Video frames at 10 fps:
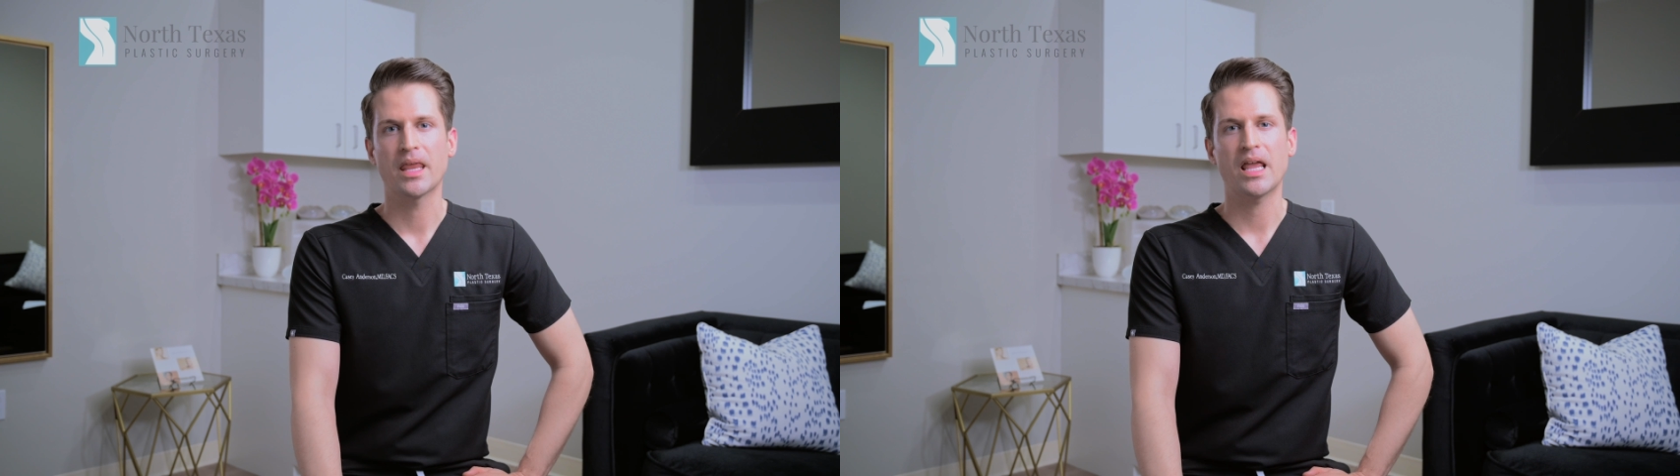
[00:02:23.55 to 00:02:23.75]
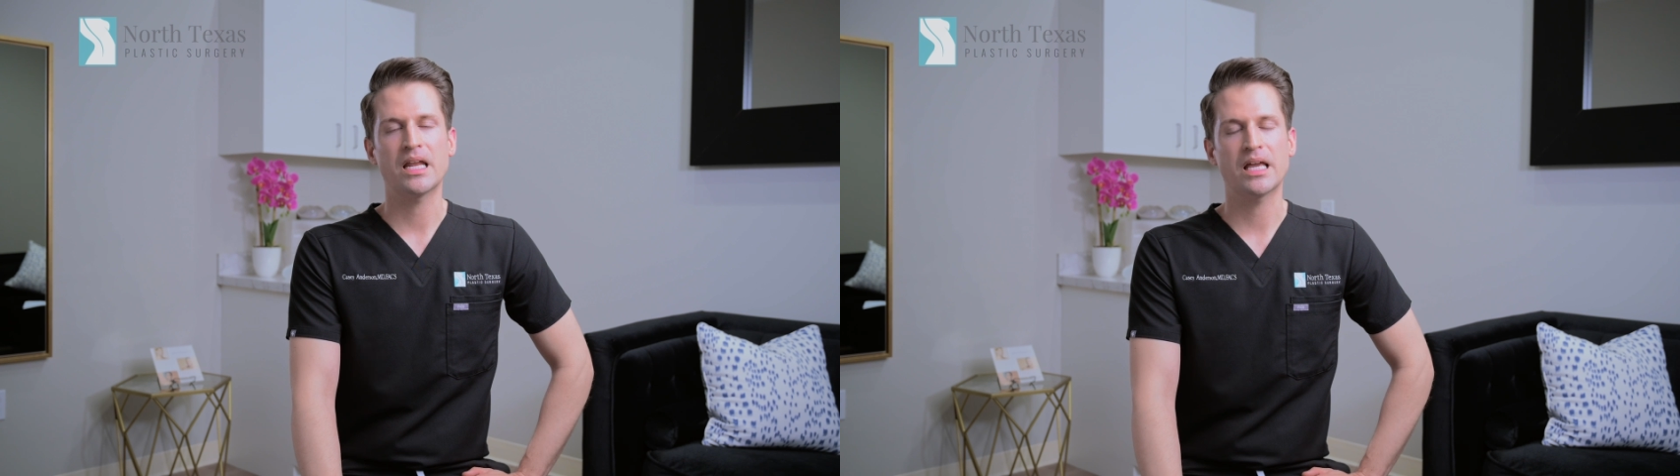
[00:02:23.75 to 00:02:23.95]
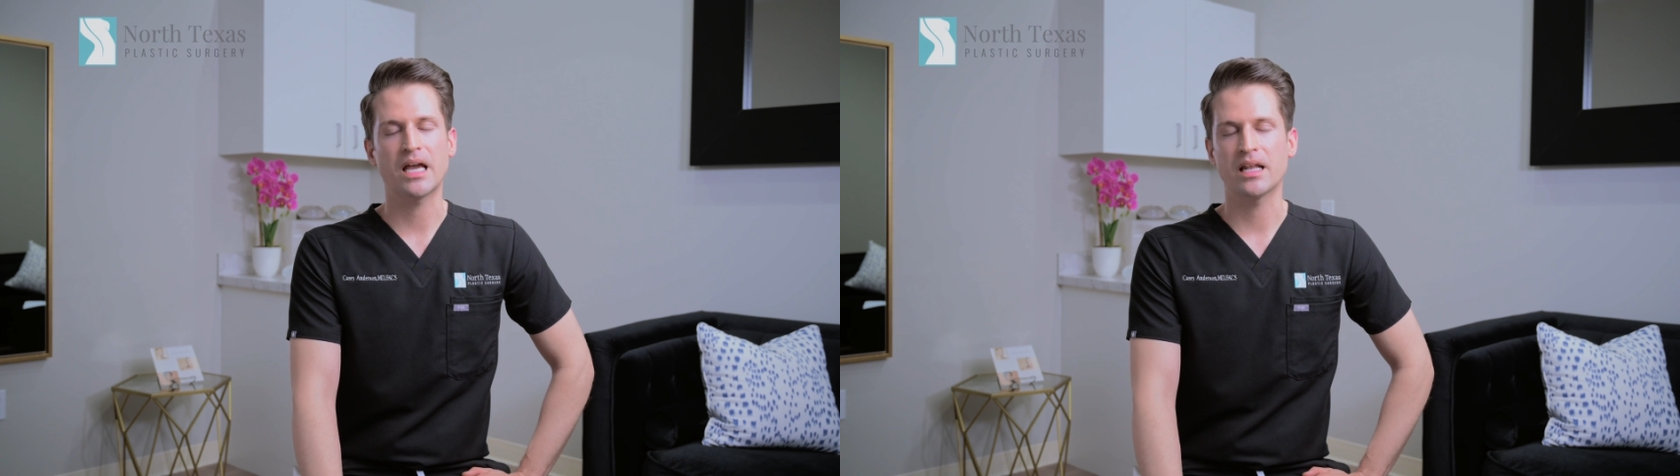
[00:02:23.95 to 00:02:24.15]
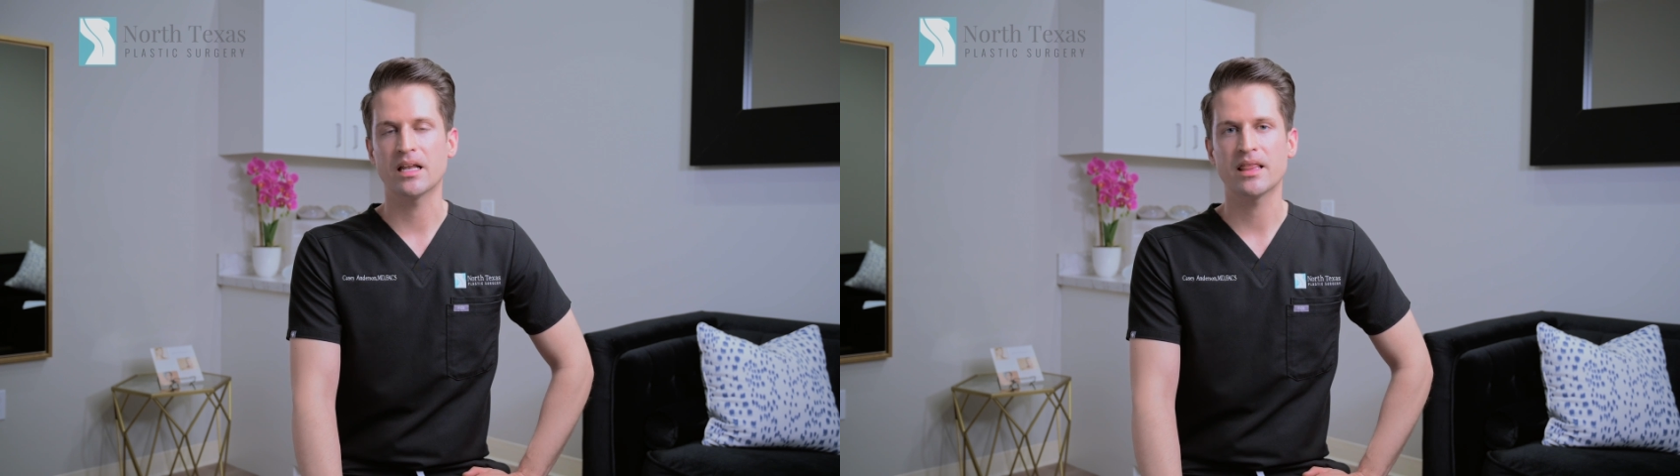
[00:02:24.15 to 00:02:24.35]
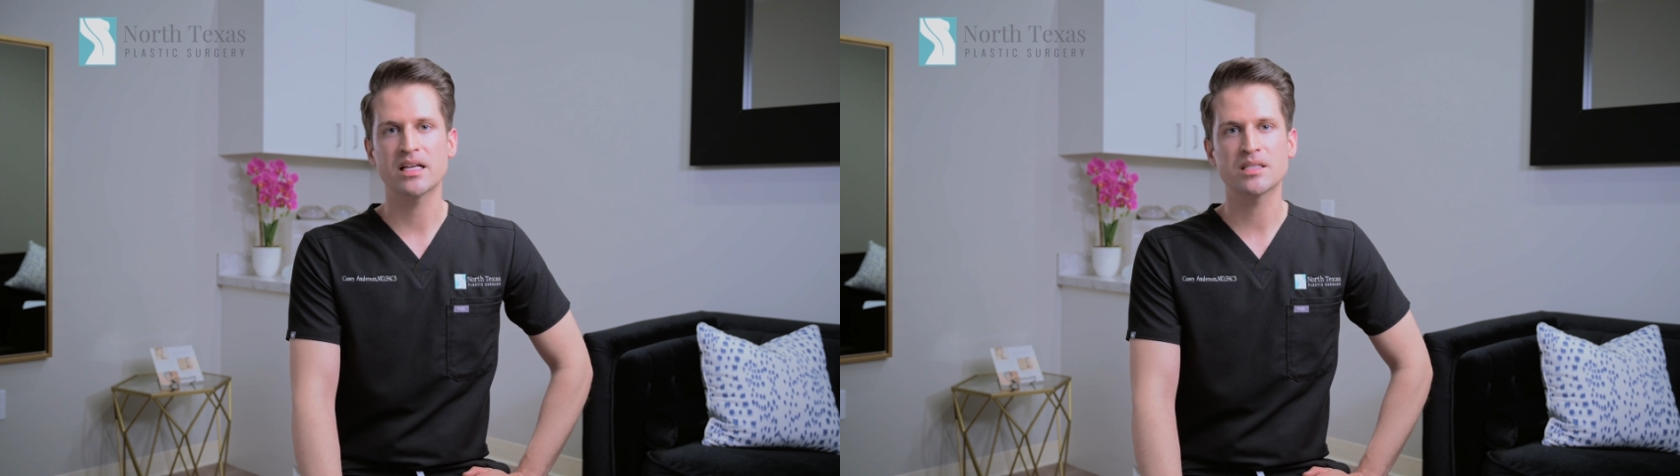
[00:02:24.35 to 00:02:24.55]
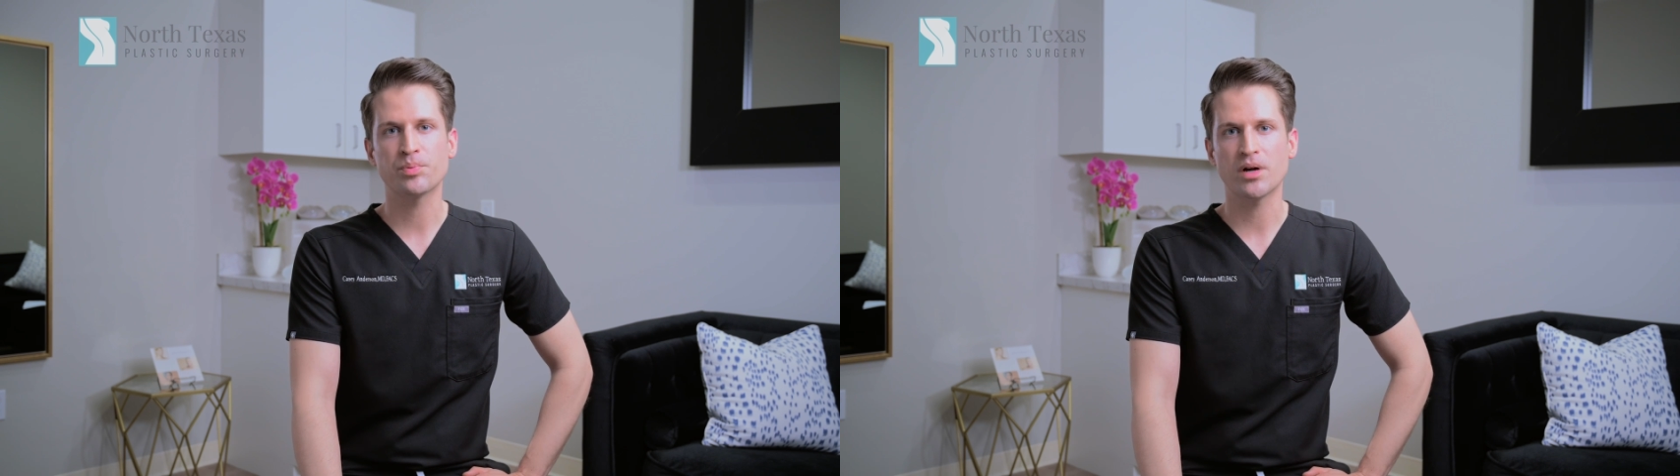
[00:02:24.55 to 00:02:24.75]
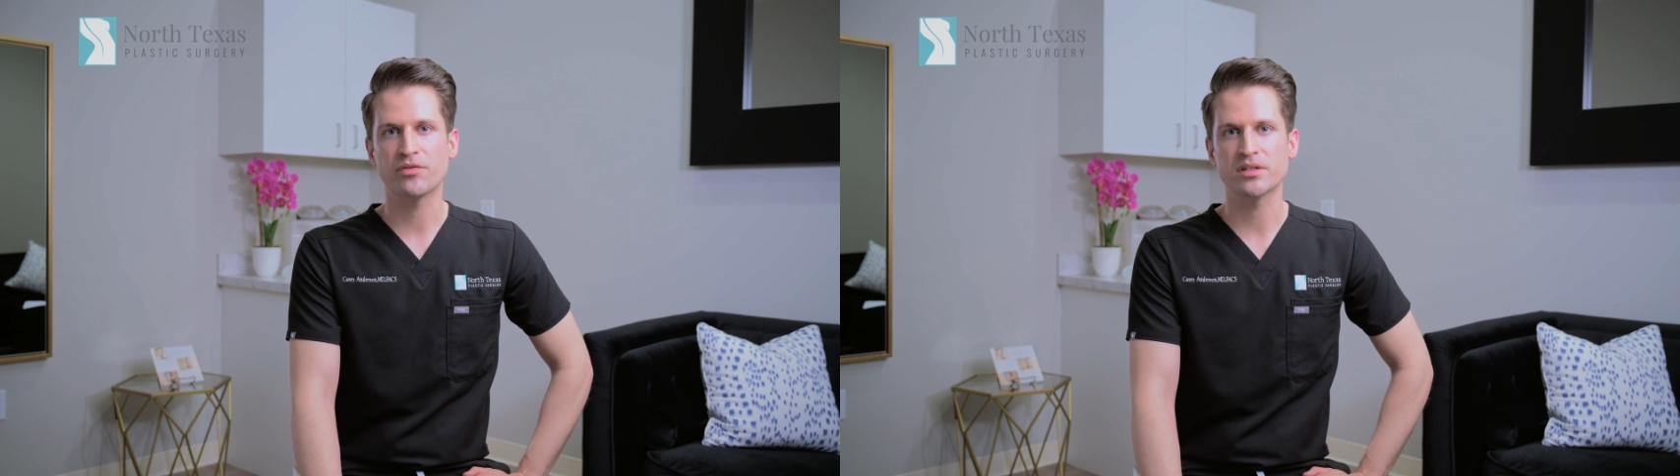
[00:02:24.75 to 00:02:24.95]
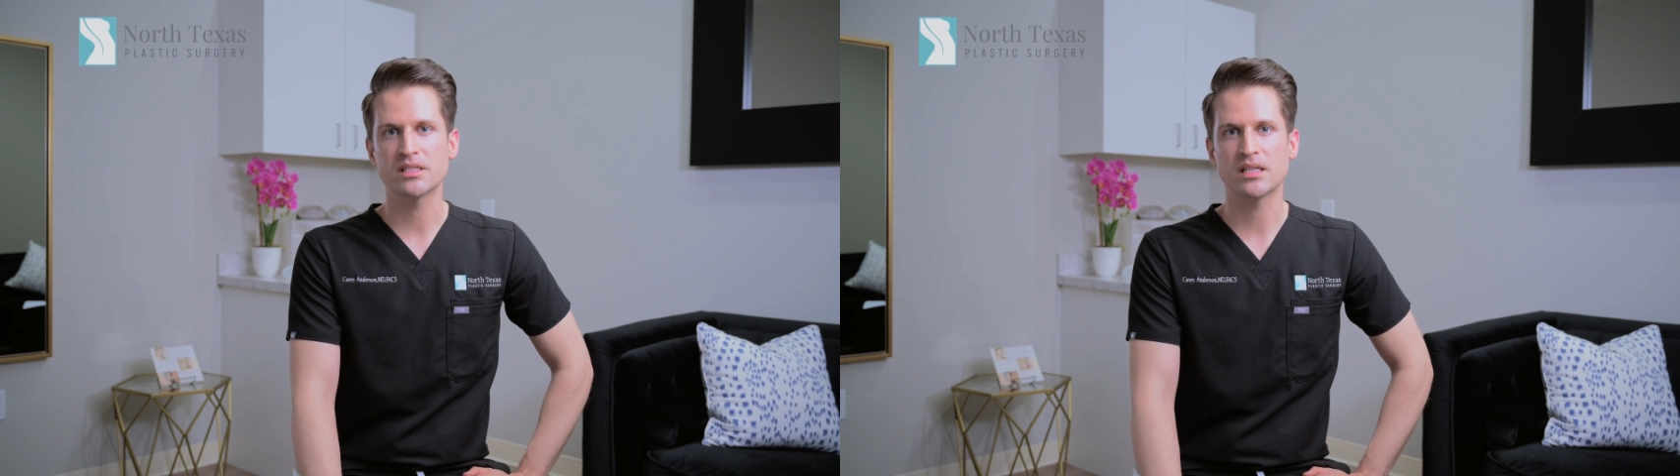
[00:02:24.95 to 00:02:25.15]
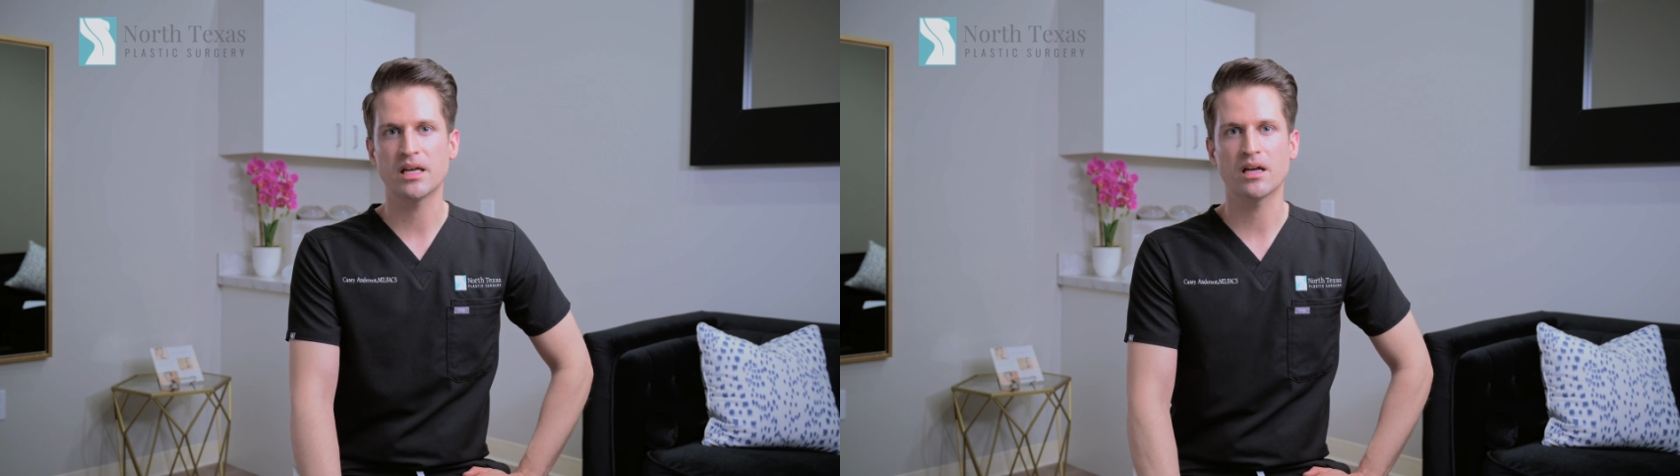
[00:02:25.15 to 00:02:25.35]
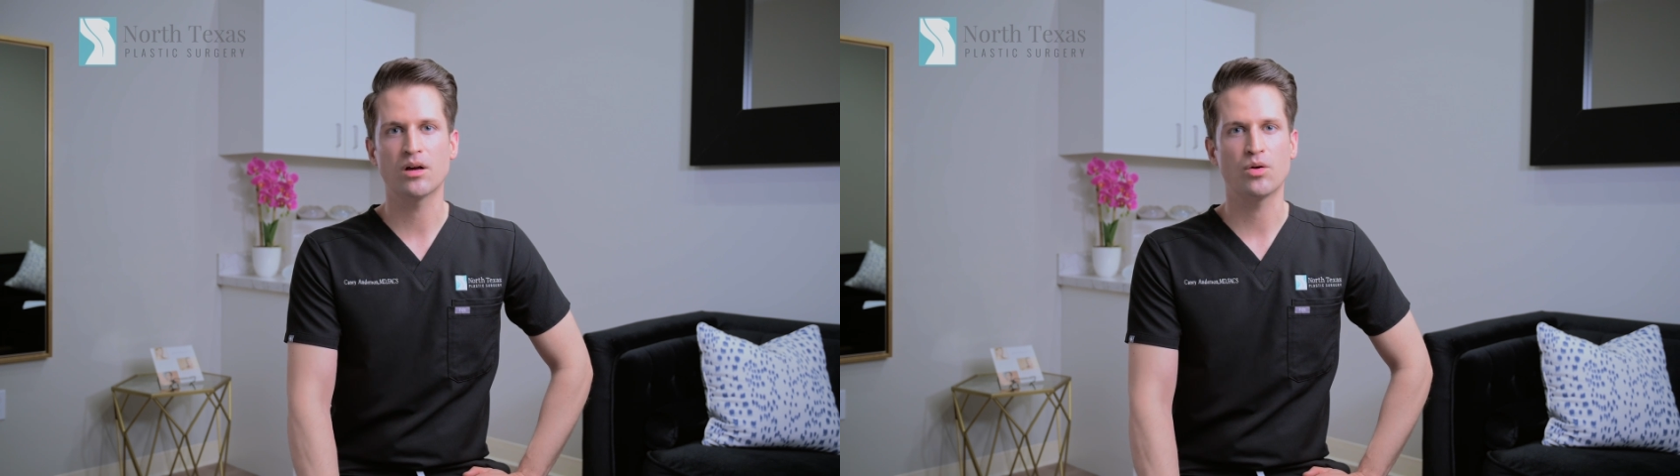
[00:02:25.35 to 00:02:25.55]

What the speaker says: And again, that's a preference thing.